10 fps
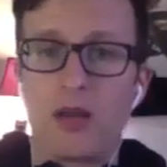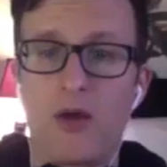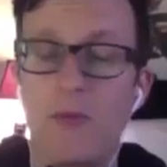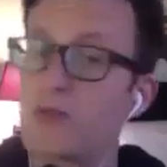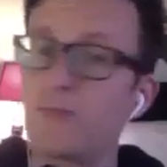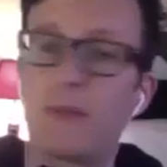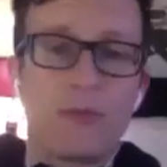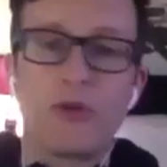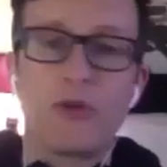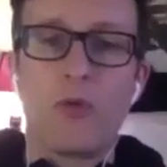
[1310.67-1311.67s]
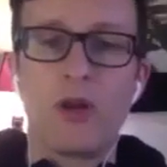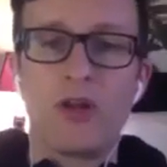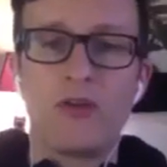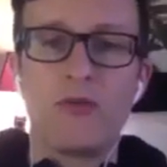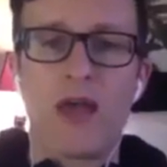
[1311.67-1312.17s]
Most people don't want to
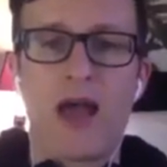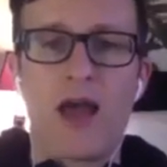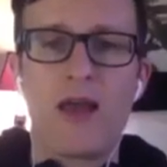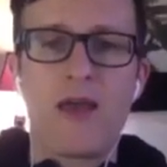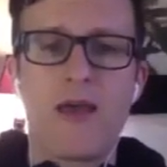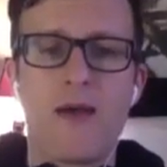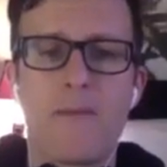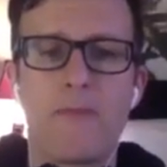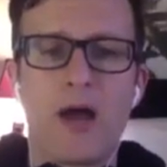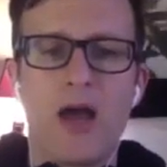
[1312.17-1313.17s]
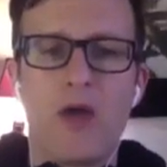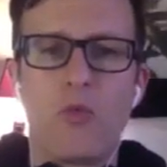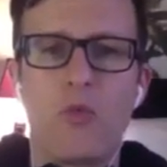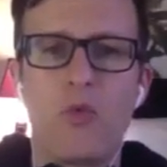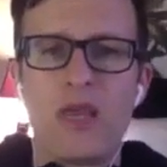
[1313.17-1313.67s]
do that, but
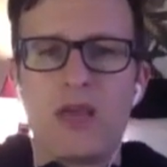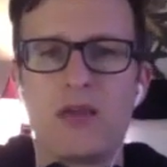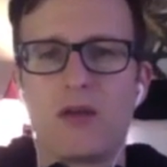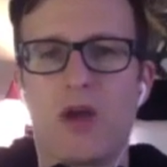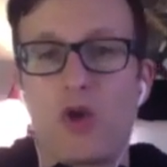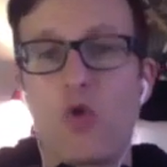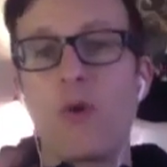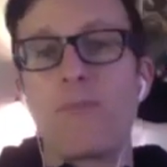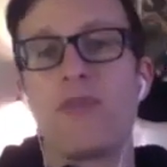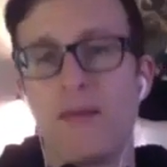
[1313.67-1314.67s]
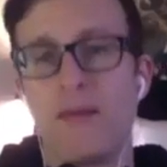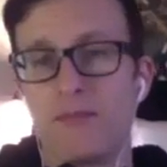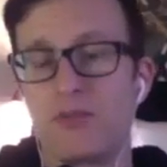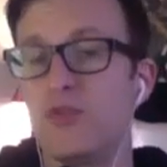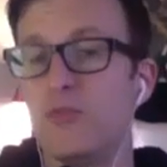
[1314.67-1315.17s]
we equip them
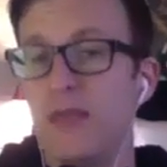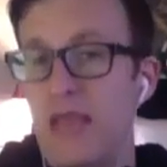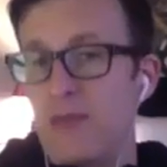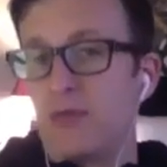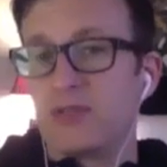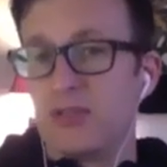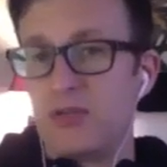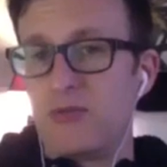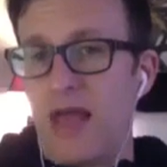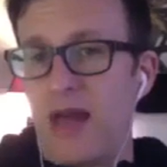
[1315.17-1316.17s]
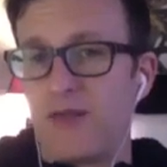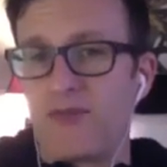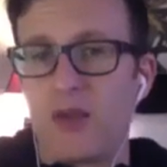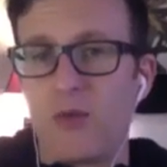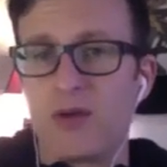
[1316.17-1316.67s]
to be able to do that if
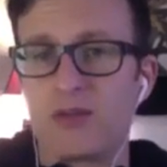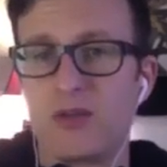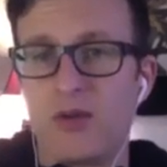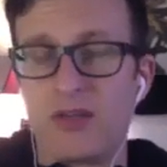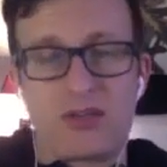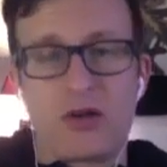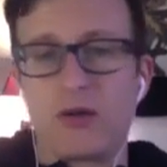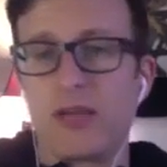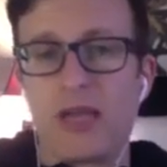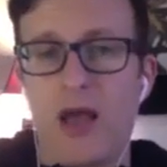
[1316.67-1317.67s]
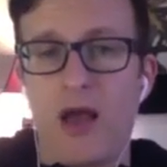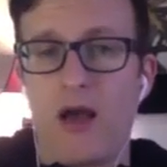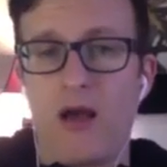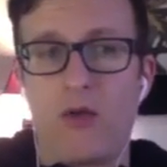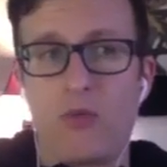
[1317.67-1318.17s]
they want to. And certainly
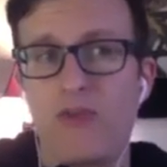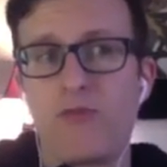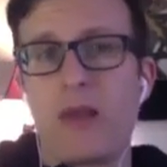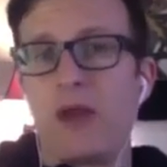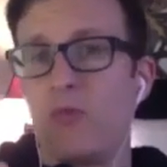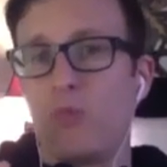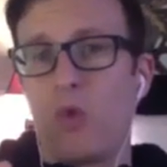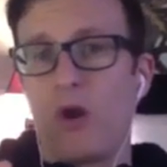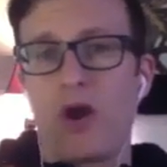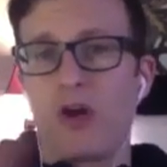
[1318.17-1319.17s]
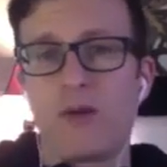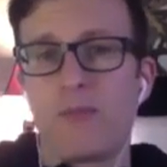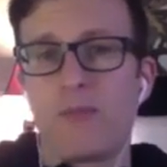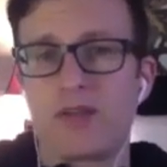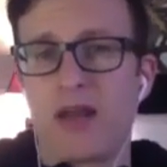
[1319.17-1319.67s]
we've been 100%
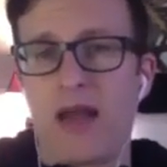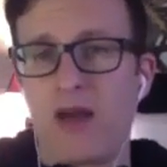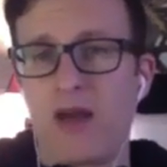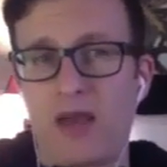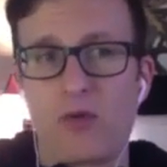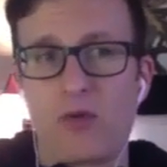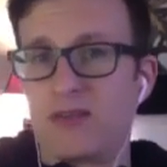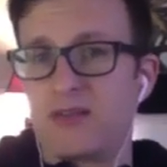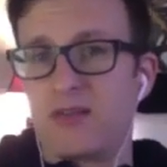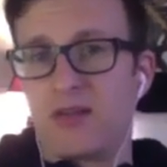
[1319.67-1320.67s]
out of equity since